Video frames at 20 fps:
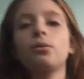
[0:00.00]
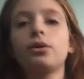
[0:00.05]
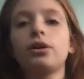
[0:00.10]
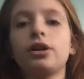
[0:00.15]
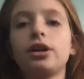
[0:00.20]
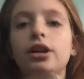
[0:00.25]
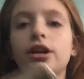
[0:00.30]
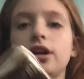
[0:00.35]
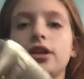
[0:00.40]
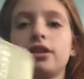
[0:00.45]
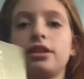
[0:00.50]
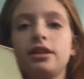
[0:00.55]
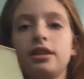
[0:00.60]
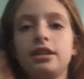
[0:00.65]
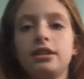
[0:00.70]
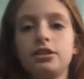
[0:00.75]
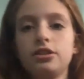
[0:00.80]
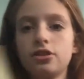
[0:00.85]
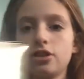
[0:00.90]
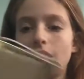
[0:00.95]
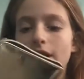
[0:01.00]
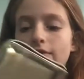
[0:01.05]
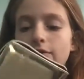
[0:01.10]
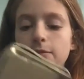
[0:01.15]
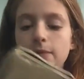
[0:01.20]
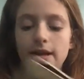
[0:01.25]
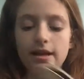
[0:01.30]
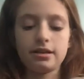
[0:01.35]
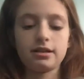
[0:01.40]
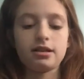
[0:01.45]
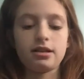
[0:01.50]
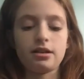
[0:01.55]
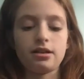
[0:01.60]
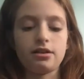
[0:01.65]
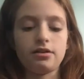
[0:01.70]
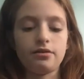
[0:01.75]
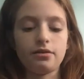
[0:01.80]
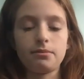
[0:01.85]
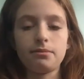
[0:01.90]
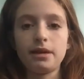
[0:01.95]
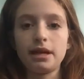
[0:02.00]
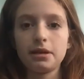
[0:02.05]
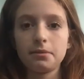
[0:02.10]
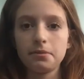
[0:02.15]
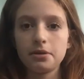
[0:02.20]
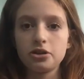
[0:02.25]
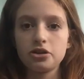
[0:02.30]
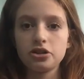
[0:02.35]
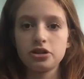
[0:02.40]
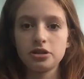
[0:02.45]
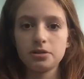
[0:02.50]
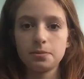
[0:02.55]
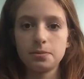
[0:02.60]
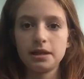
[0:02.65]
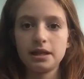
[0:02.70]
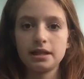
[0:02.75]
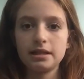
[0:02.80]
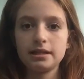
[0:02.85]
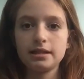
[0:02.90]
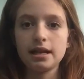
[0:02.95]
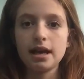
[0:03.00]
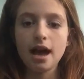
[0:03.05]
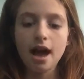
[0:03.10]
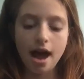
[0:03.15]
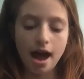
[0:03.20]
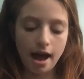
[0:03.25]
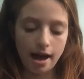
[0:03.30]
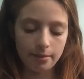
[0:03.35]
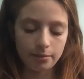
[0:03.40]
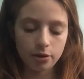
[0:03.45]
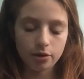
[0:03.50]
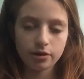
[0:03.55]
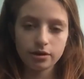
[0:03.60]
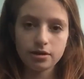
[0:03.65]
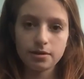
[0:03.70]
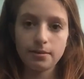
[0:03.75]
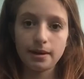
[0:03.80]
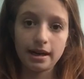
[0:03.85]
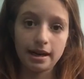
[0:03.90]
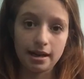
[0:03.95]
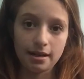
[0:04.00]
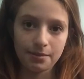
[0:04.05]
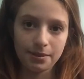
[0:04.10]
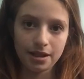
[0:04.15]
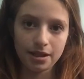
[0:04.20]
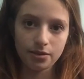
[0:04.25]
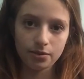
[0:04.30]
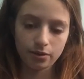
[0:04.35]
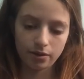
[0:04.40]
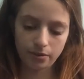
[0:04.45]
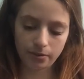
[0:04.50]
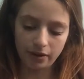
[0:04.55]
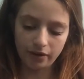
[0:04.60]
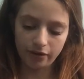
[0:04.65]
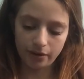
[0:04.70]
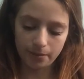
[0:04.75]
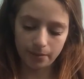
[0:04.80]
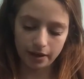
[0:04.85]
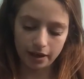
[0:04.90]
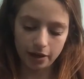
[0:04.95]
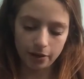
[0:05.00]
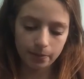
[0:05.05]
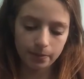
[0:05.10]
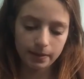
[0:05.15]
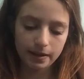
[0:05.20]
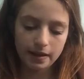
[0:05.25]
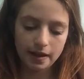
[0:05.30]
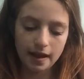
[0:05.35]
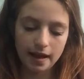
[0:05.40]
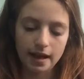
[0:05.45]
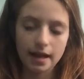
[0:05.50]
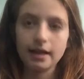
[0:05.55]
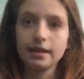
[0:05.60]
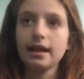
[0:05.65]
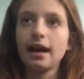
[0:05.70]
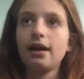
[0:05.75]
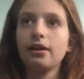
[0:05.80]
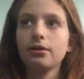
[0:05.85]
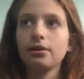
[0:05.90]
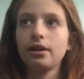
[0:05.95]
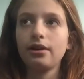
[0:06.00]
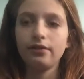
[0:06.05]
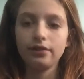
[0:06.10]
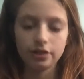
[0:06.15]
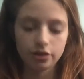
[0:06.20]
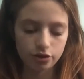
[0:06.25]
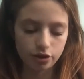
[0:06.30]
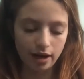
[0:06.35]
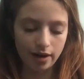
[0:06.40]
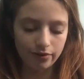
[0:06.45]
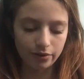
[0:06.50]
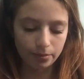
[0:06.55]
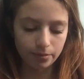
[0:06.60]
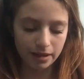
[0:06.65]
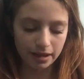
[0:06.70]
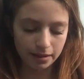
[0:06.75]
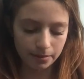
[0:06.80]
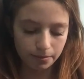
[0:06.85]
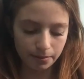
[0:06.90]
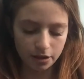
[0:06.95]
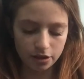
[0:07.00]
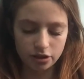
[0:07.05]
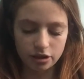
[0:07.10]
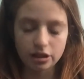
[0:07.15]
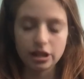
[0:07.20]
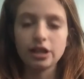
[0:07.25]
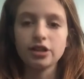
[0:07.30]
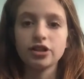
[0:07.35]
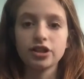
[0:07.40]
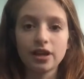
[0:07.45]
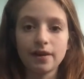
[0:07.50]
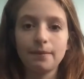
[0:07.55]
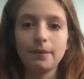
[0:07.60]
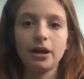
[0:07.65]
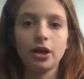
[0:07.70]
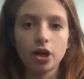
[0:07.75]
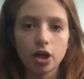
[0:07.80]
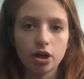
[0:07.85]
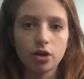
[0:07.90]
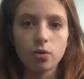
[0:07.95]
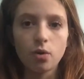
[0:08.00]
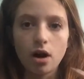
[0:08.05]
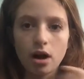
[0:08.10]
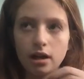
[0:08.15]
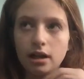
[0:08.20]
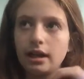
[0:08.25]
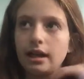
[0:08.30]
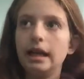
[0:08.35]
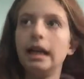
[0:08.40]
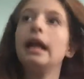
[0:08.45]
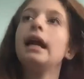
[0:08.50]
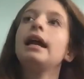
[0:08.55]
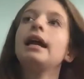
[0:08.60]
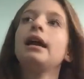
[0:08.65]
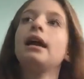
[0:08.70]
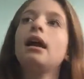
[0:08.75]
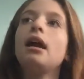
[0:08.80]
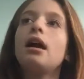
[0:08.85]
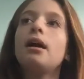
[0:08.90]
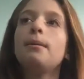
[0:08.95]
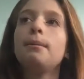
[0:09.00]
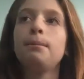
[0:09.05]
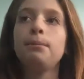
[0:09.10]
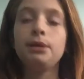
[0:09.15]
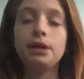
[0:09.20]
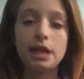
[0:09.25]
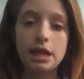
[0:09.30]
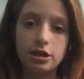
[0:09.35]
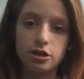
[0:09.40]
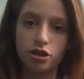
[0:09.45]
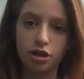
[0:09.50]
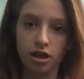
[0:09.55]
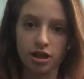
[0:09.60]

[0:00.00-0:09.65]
were this travel pack of makeup brushes because I'm going to Miami with my friend Penelope and I don't have any travel makeup brushes. I just have my good quality BH